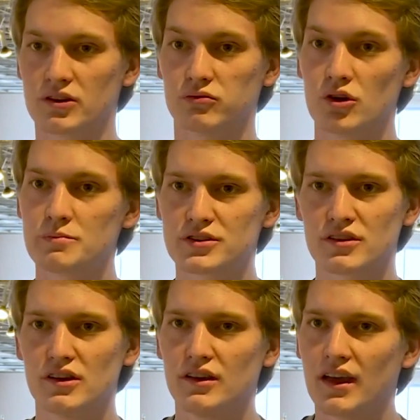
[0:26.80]
big
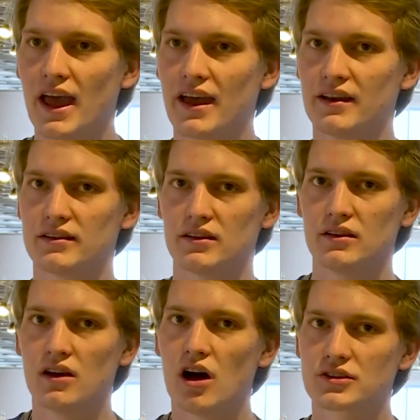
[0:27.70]
groups and
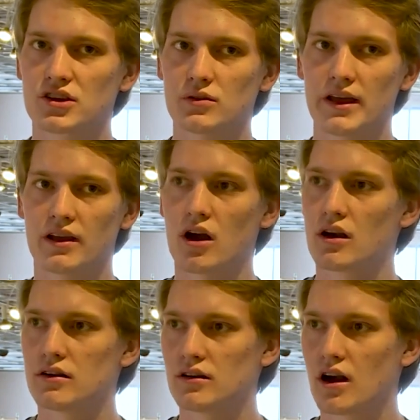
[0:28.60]
also like
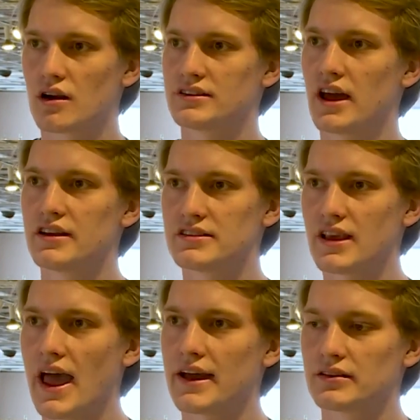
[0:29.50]
our, our
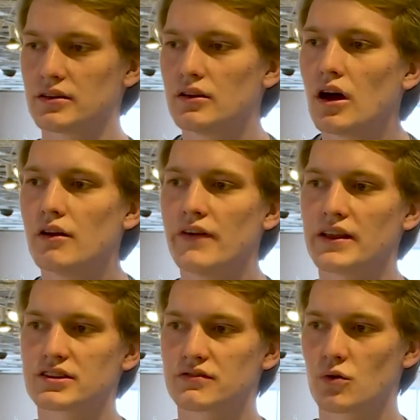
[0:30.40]
attendance at
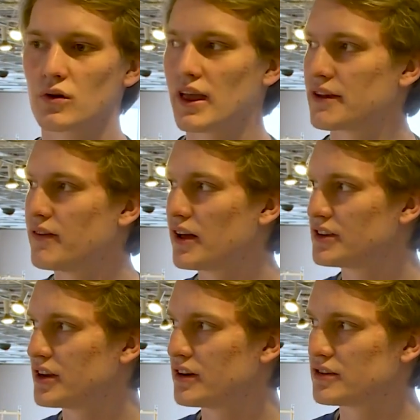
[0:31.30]
events for like
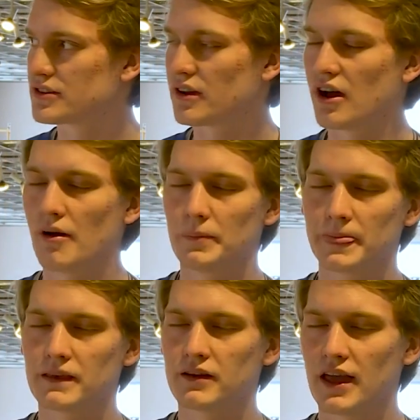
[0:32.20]
volunteers um,
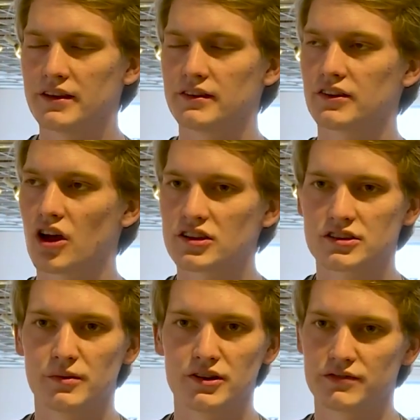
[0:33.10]
and
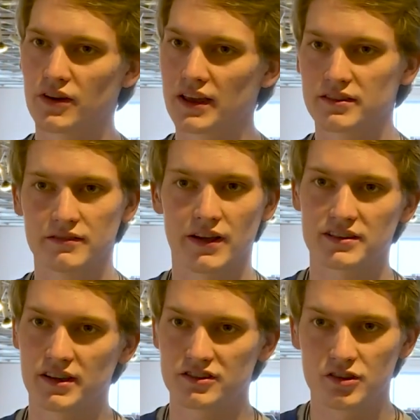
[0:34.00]
customers for like
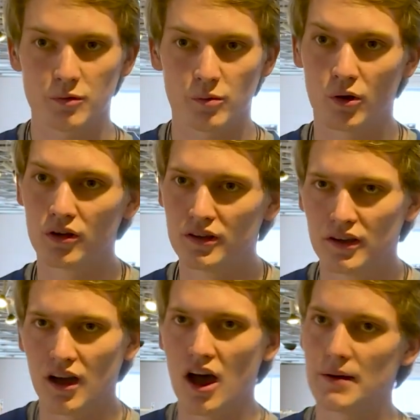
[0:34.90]
events like Souper Bowl
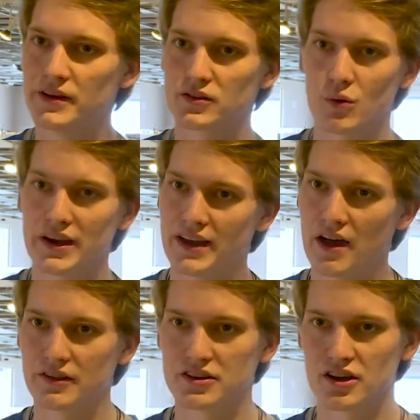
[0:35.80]
um, is way
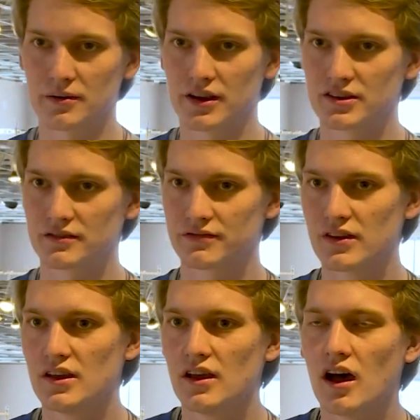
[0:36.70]
down this year because
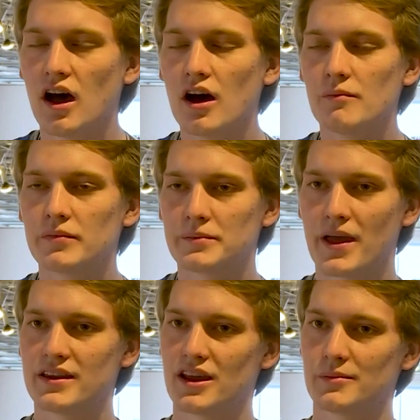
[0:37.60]
of um, the
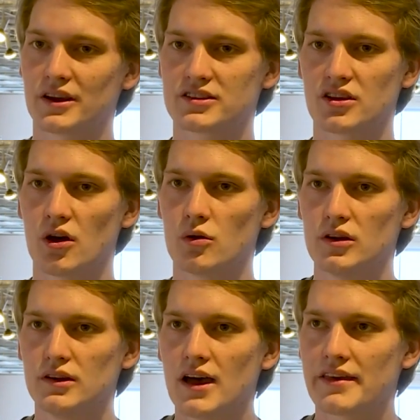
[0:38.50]
pandemic. So
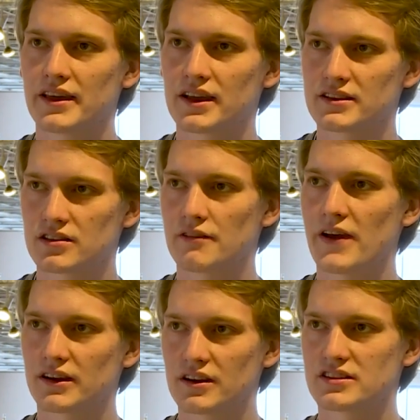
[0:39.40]
I think it's
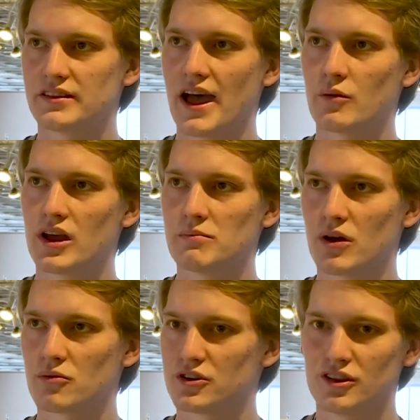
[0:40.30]
affected us in that way,
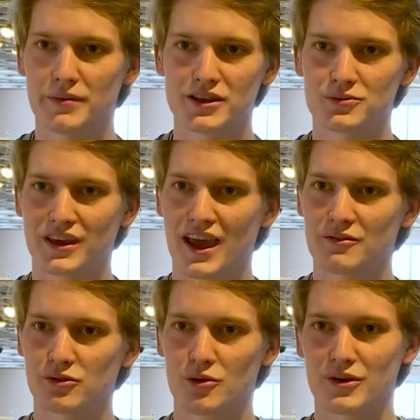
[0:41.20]
but we're doing the best we
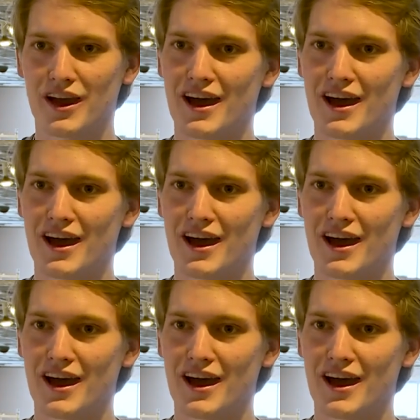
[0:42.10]
can with what we